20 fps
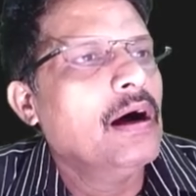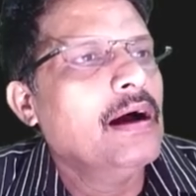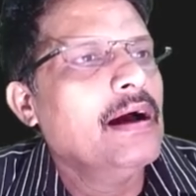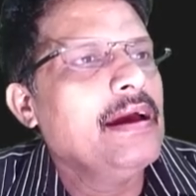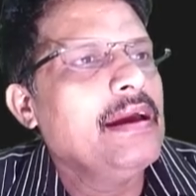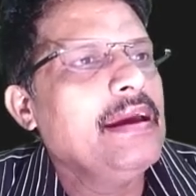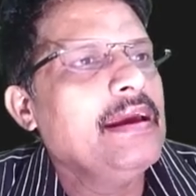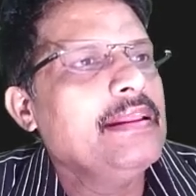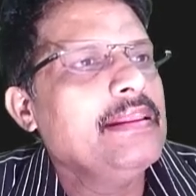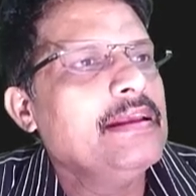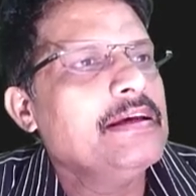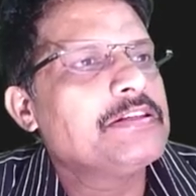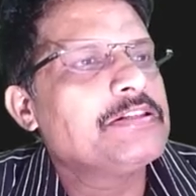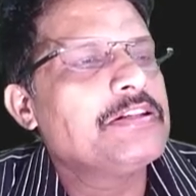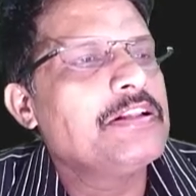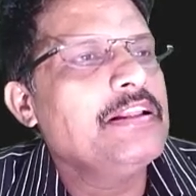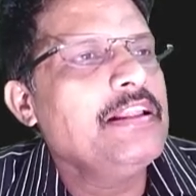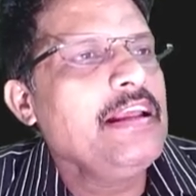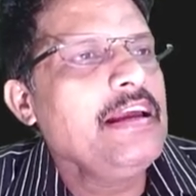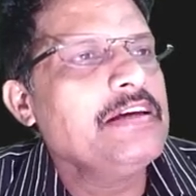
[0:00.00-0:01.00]
in
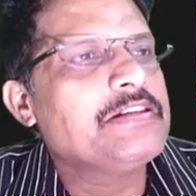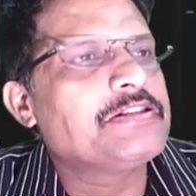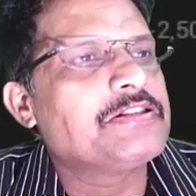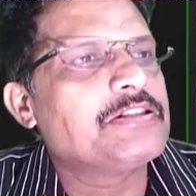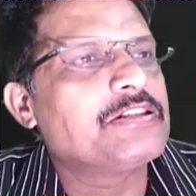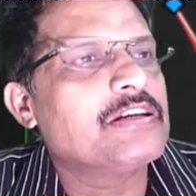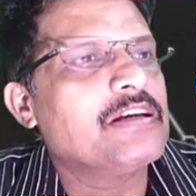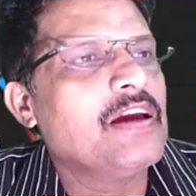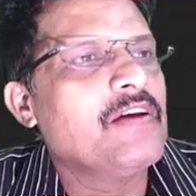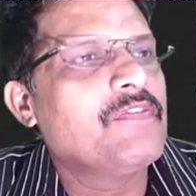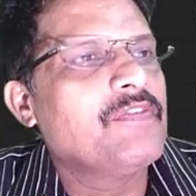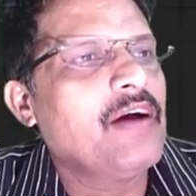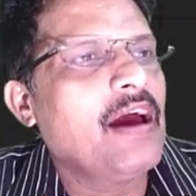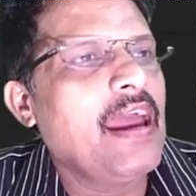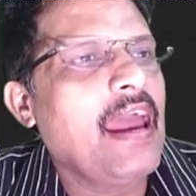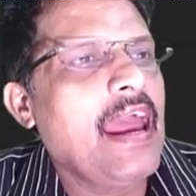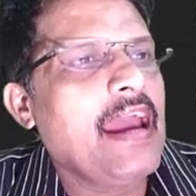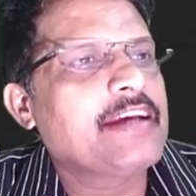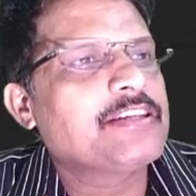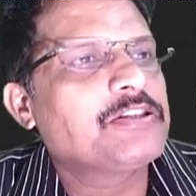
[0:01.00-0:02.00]
this list, if
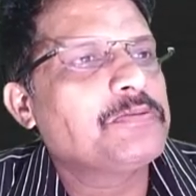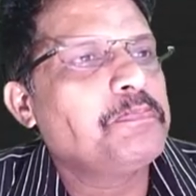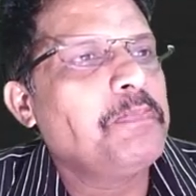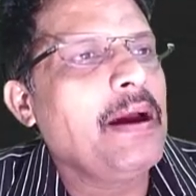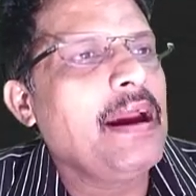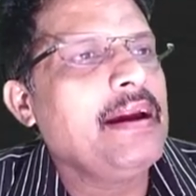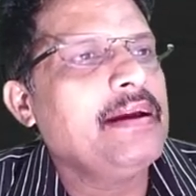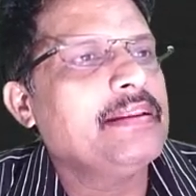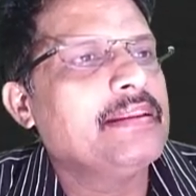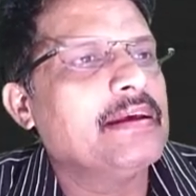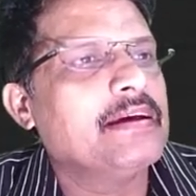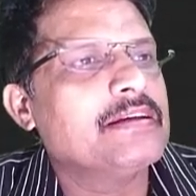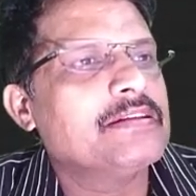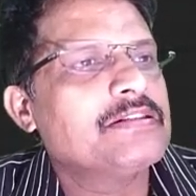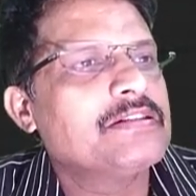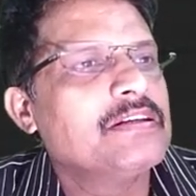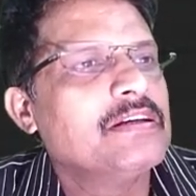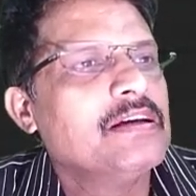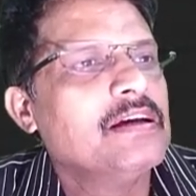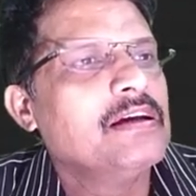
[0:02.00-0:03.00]
I expand
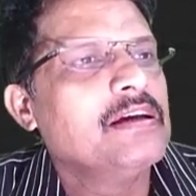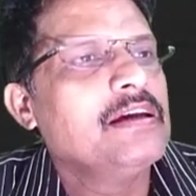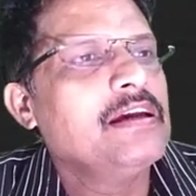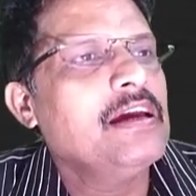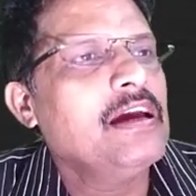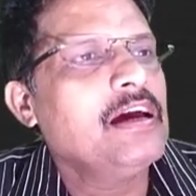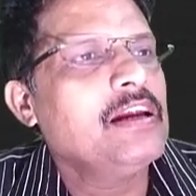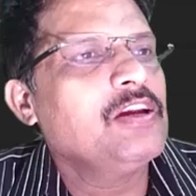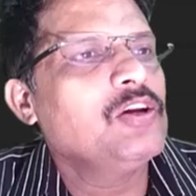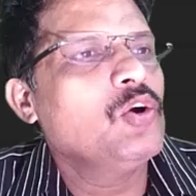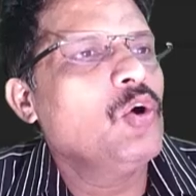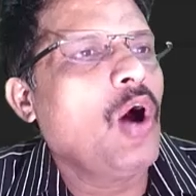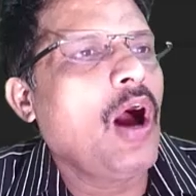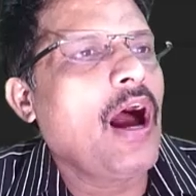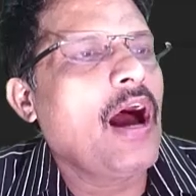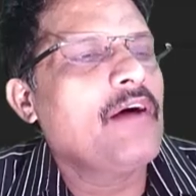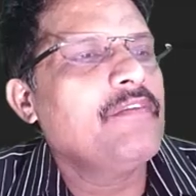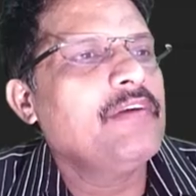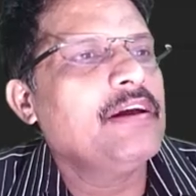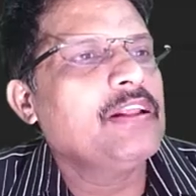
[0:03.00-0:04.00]
this, here you
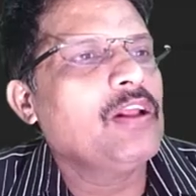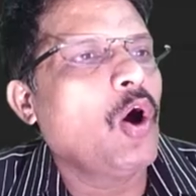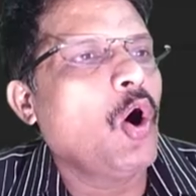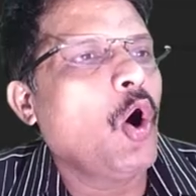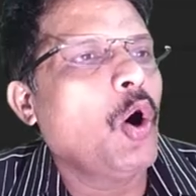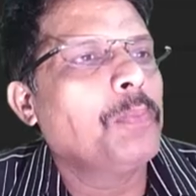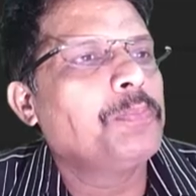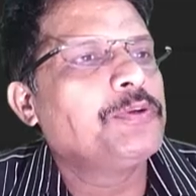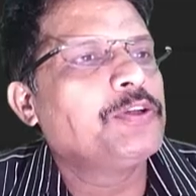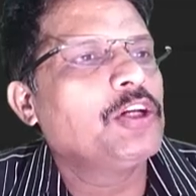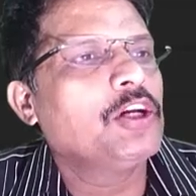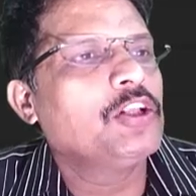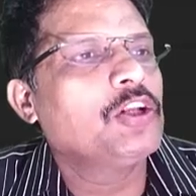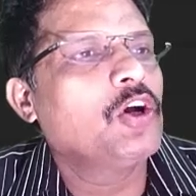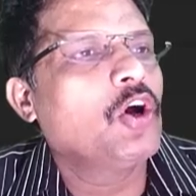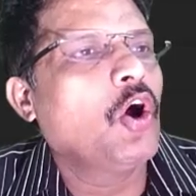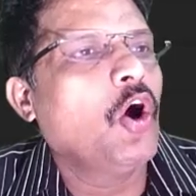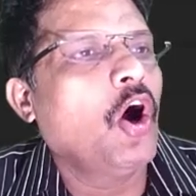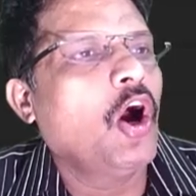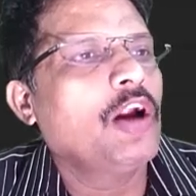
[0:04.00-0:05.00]
have an
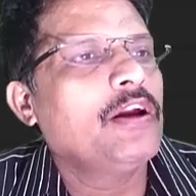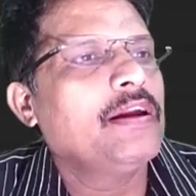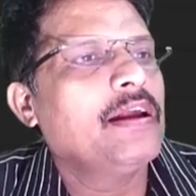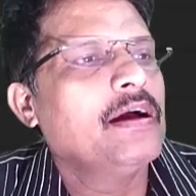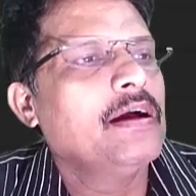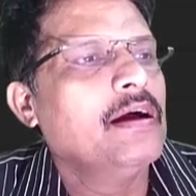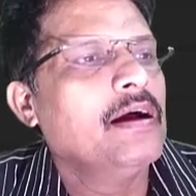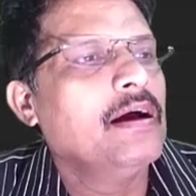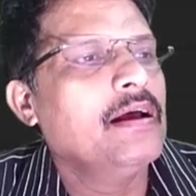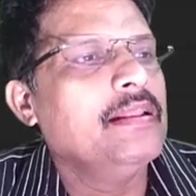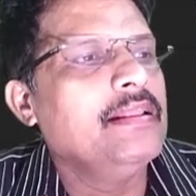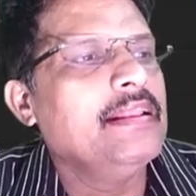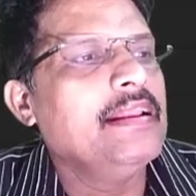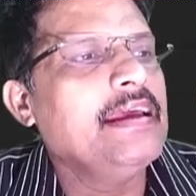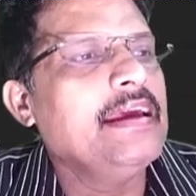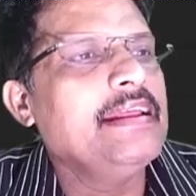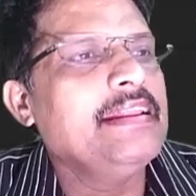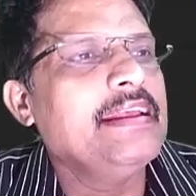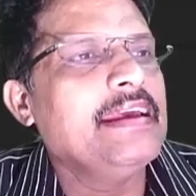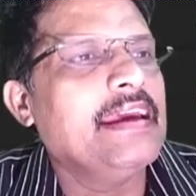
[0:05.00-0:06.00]
option called
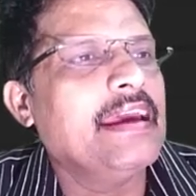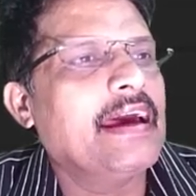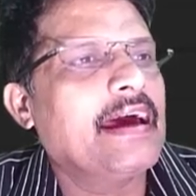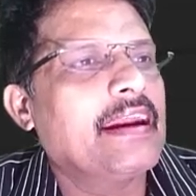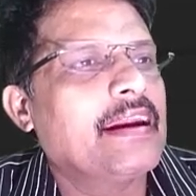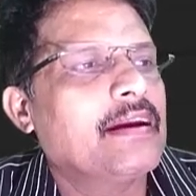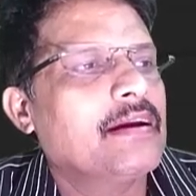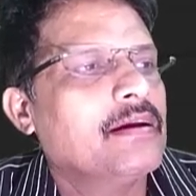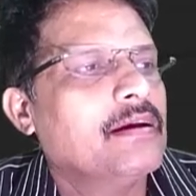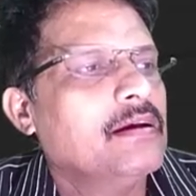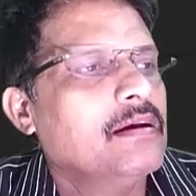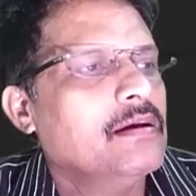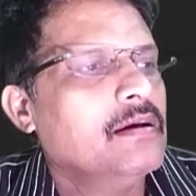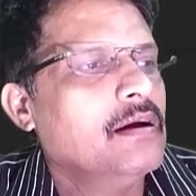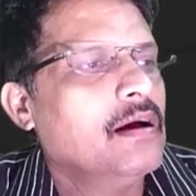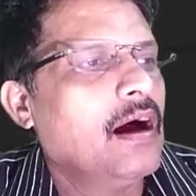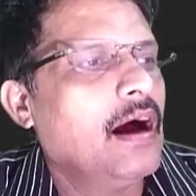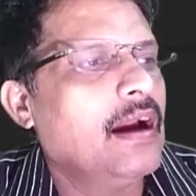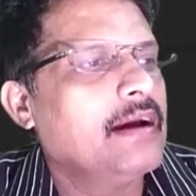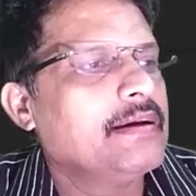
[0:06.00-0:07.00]
linear,
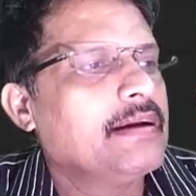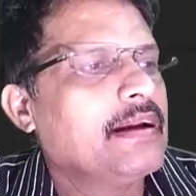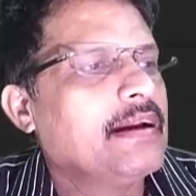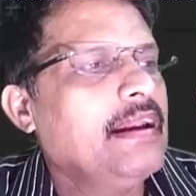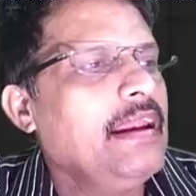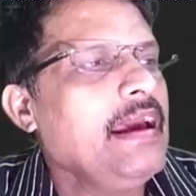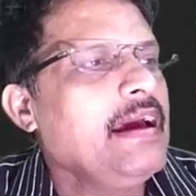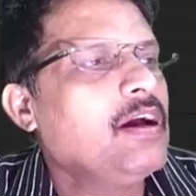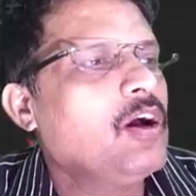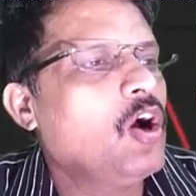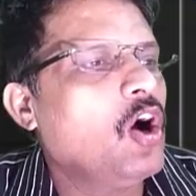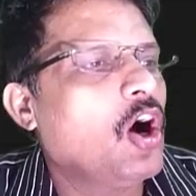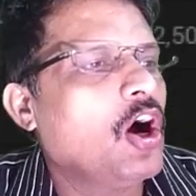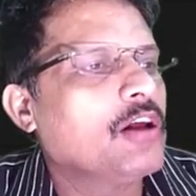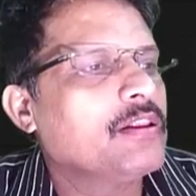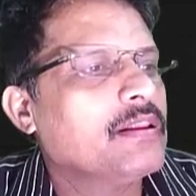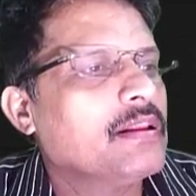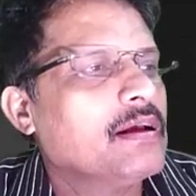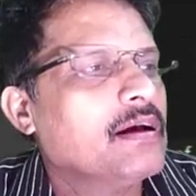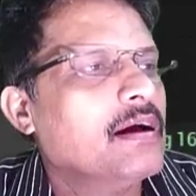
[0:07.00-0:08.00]
and click
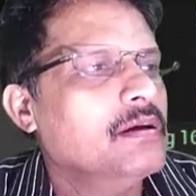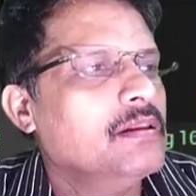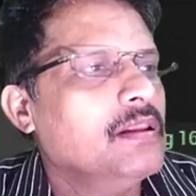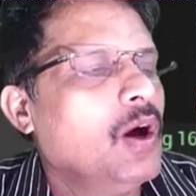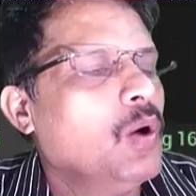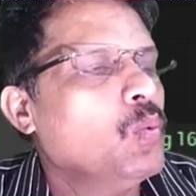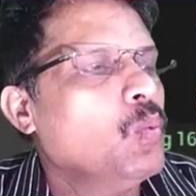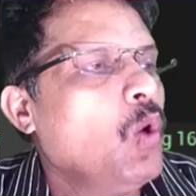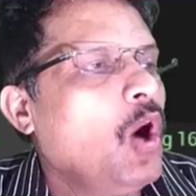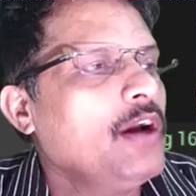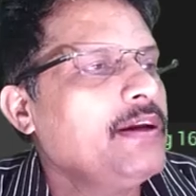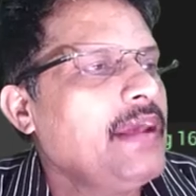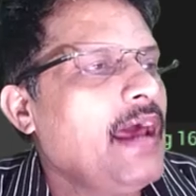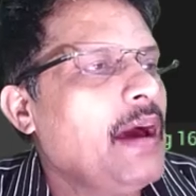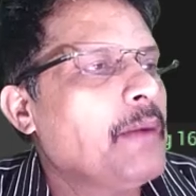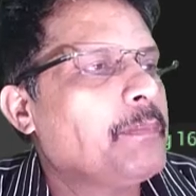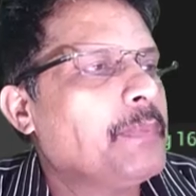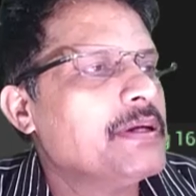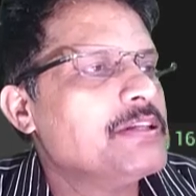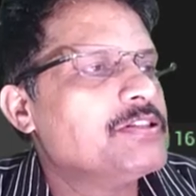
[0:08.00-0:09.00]
on. Now what
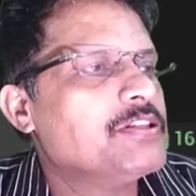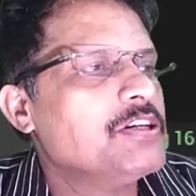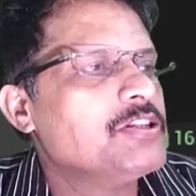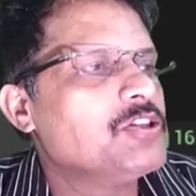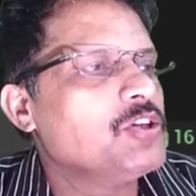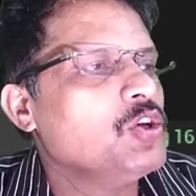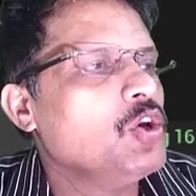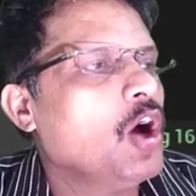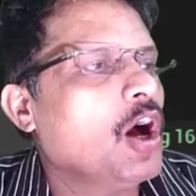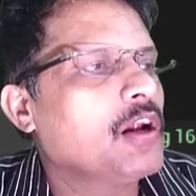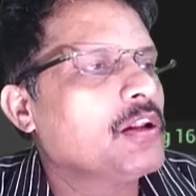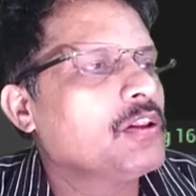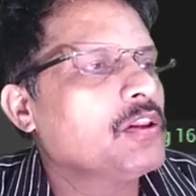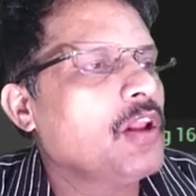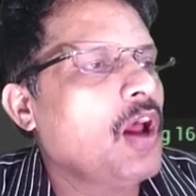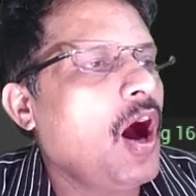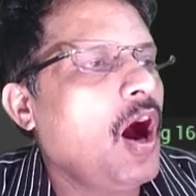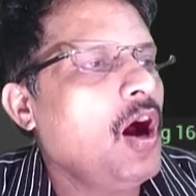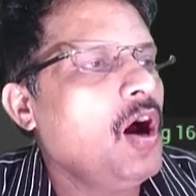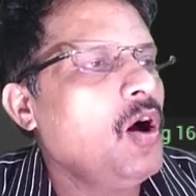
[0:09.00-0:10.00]
happens is, you are
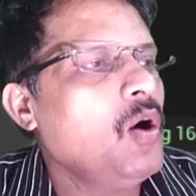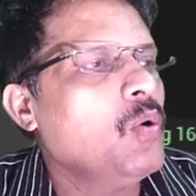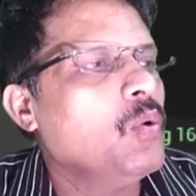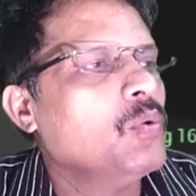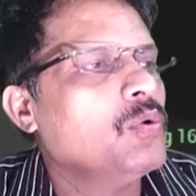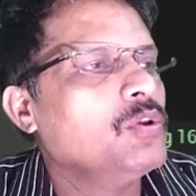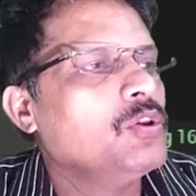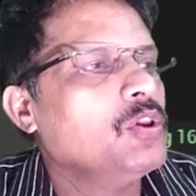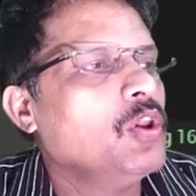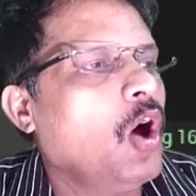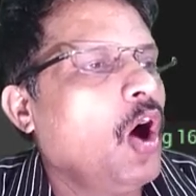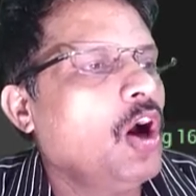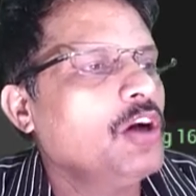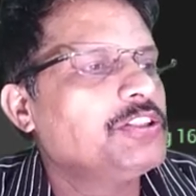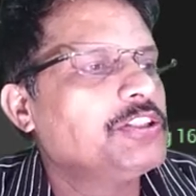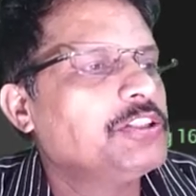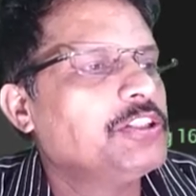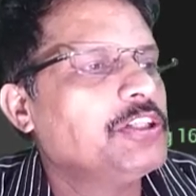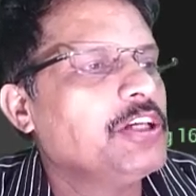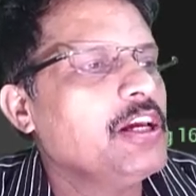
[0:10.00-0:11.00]
now
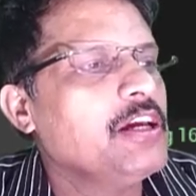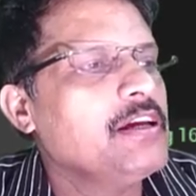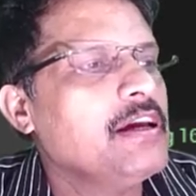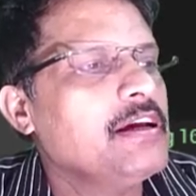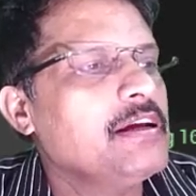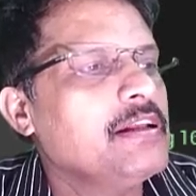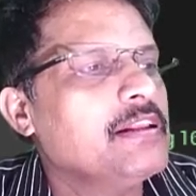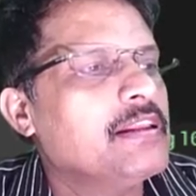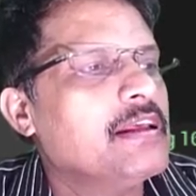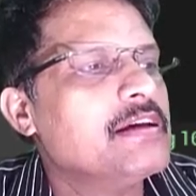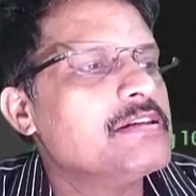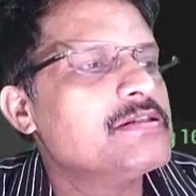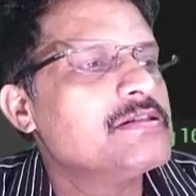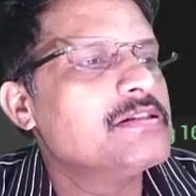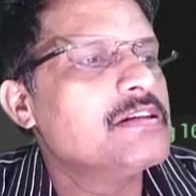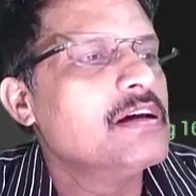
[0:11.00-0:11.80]
not seeing this